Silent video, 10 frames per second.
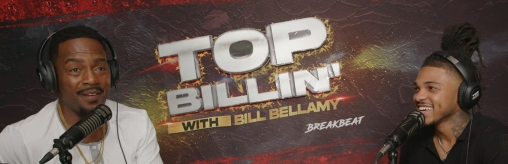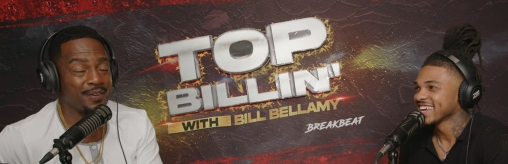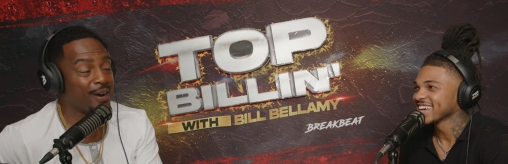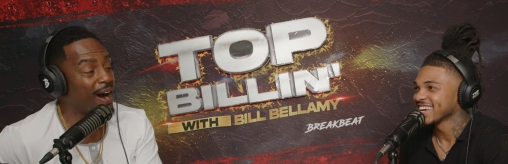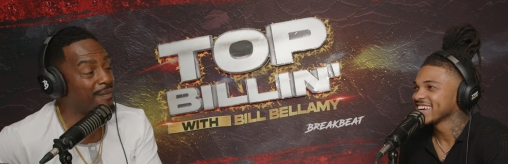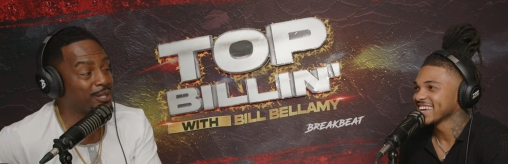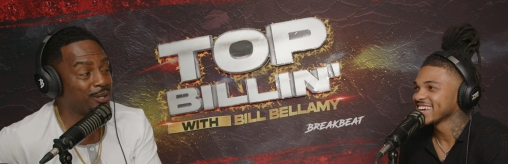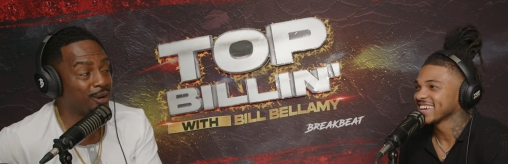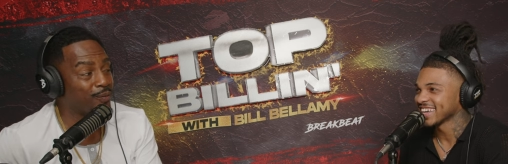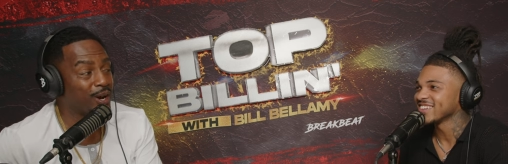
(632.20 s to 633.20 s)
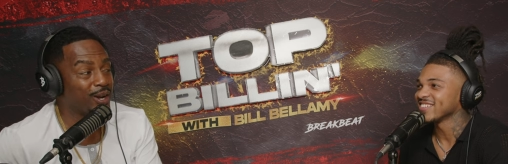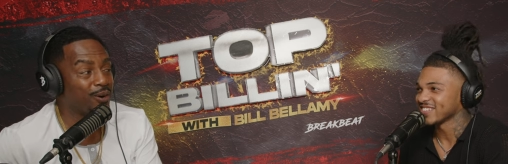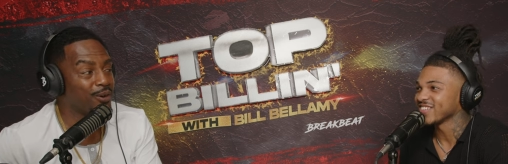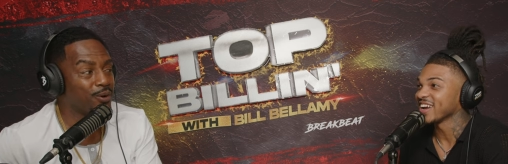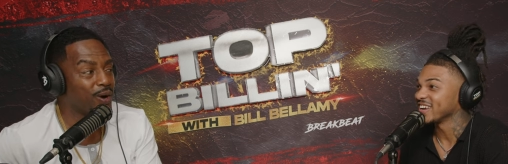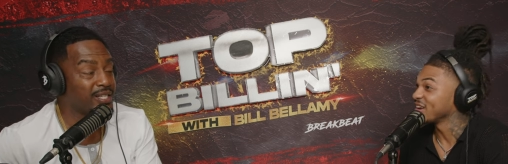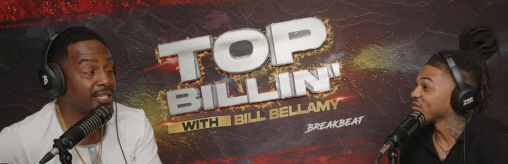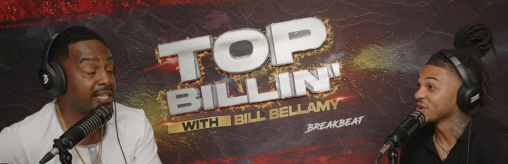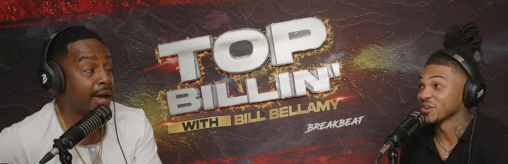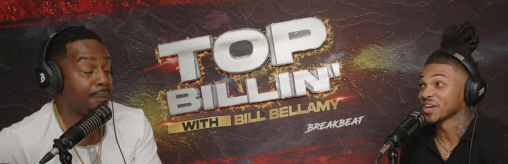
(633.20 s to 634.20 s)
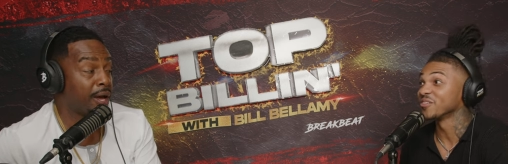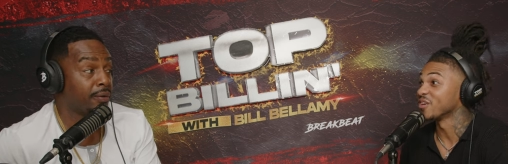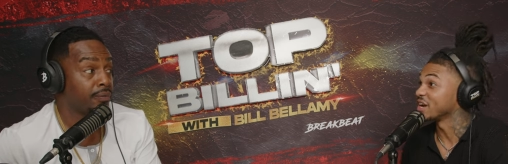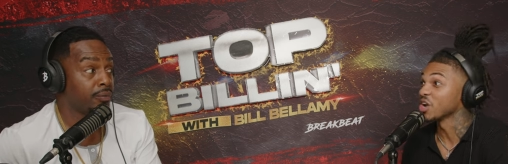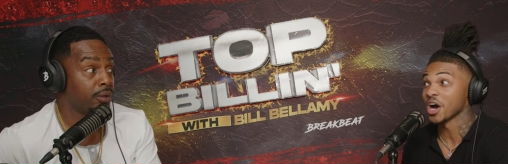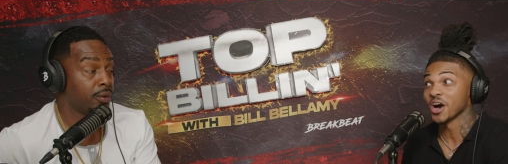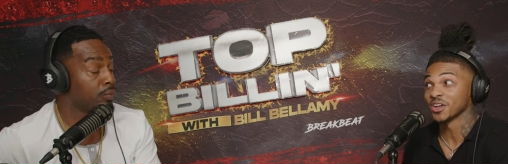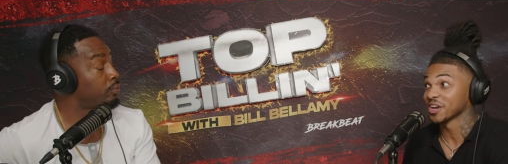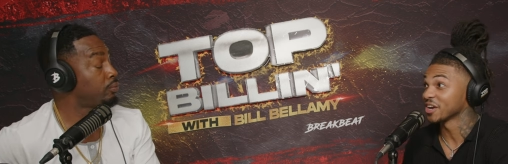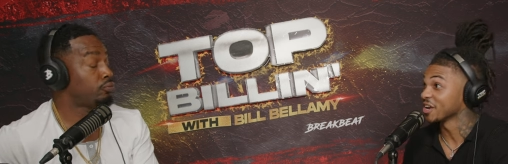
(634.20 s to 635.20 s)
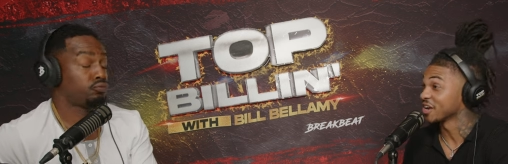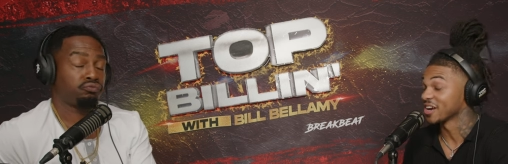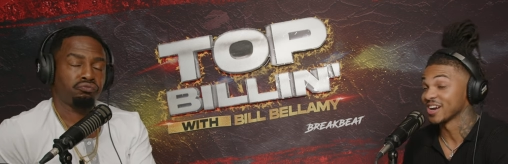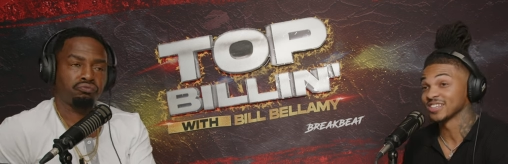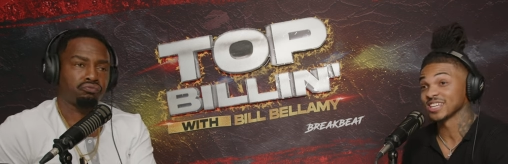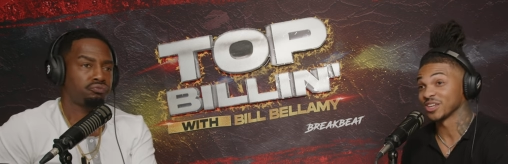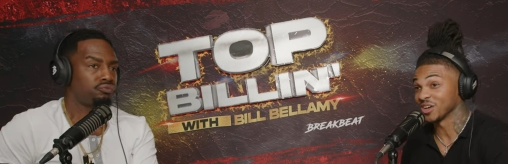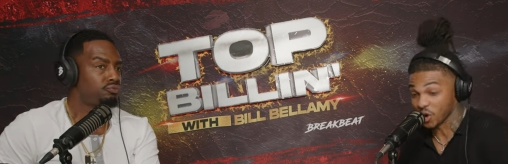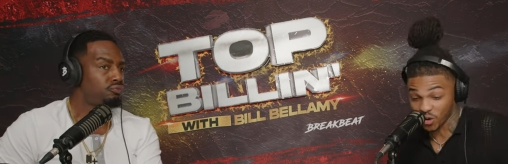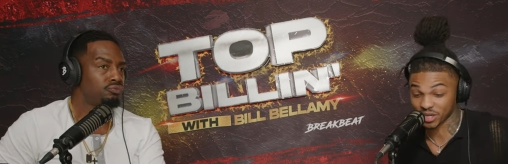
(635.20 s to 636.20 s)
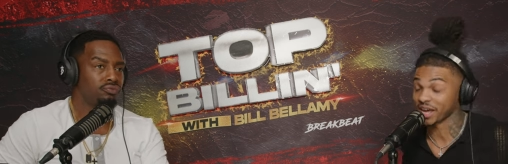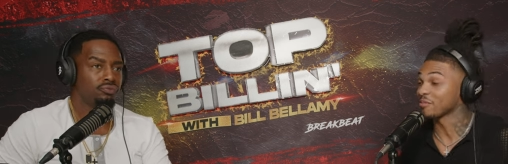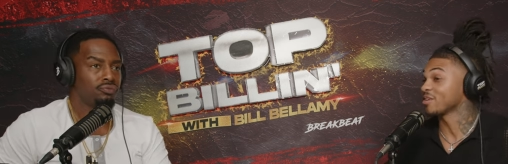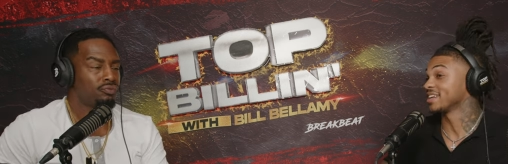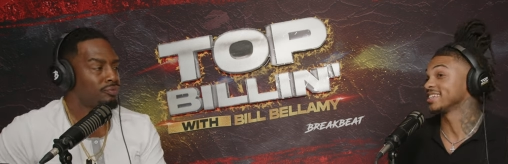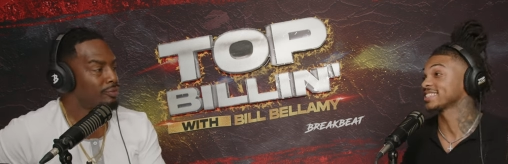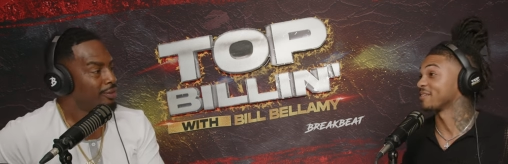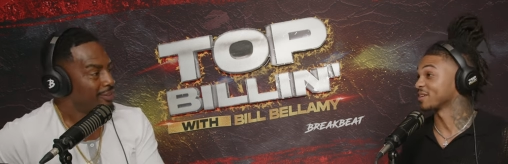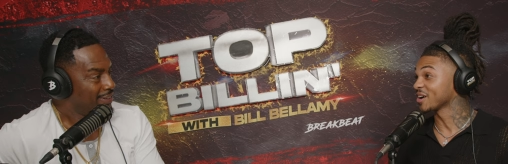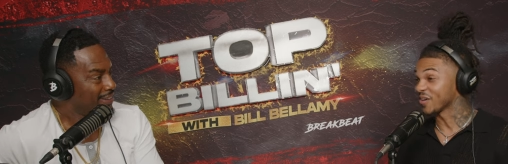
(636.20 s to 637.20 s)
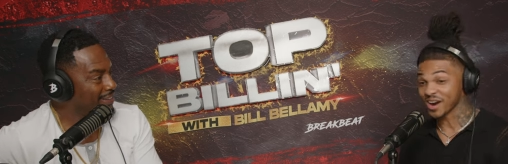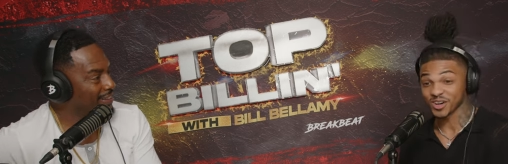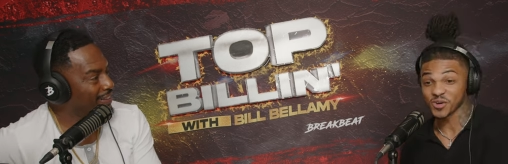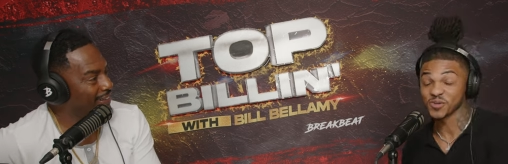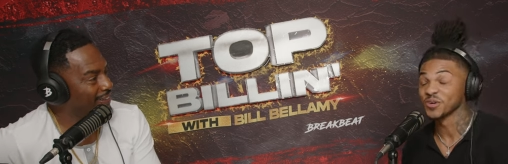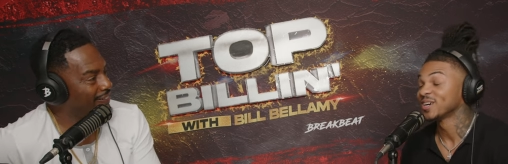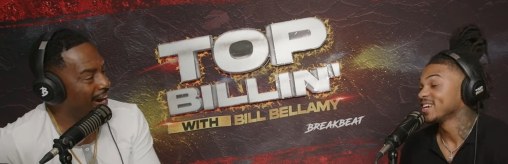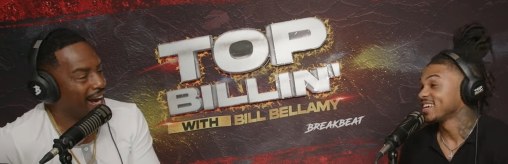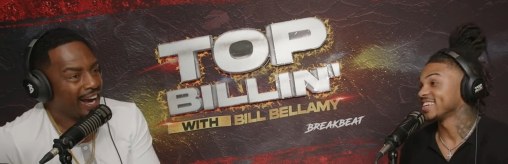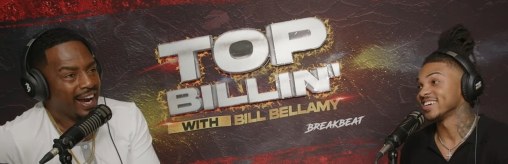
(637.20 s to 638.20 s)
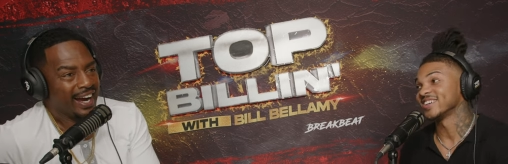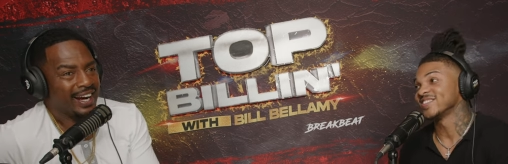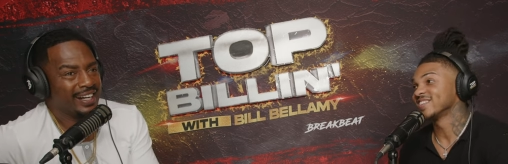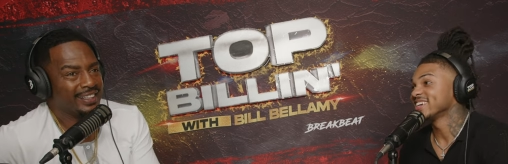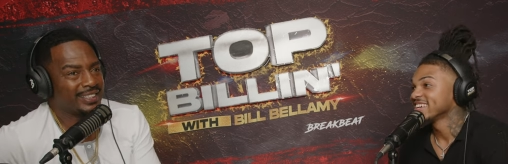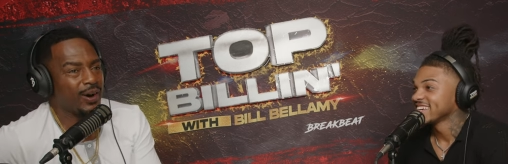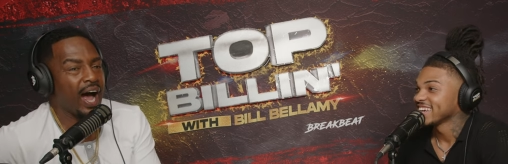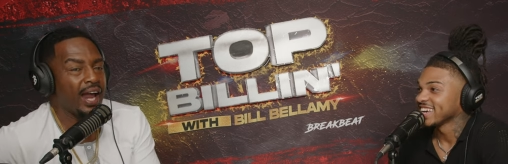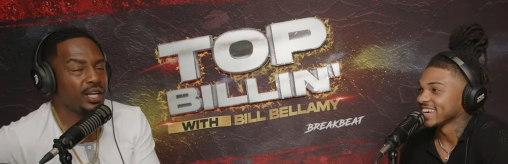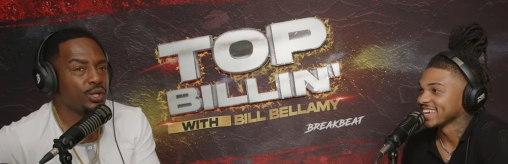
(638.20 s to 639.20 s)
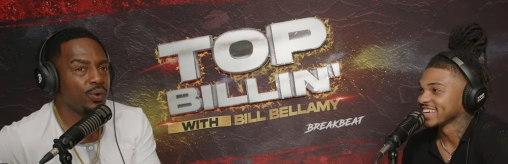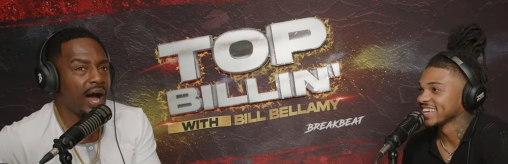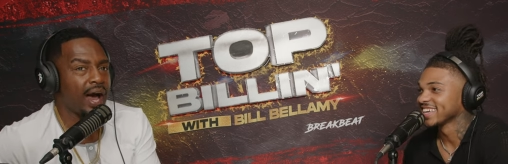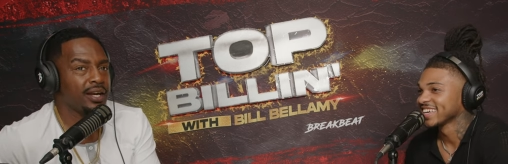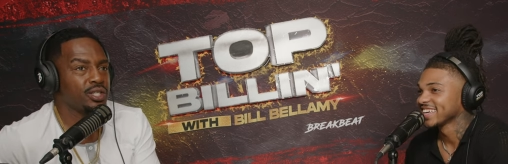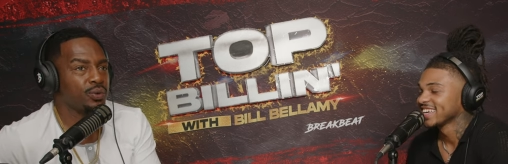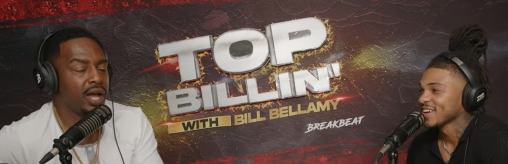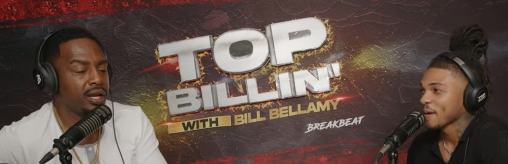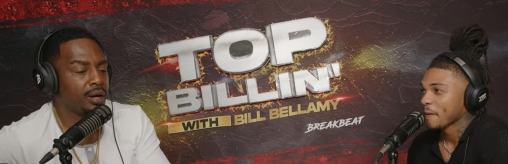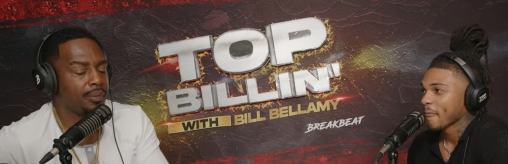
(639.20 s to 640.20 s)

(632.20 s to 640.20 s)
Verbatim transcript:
Speaker 1: for your opportunity. It wasn't no. Right. Wasn't it wasn't no getting
Speaker 2: ready. No. No. No. No. No. No. It's like, look, okay, I'm ready. It's time to go. All right. Cool. Right. Yep. So how
Speaker 1: did you how did you end up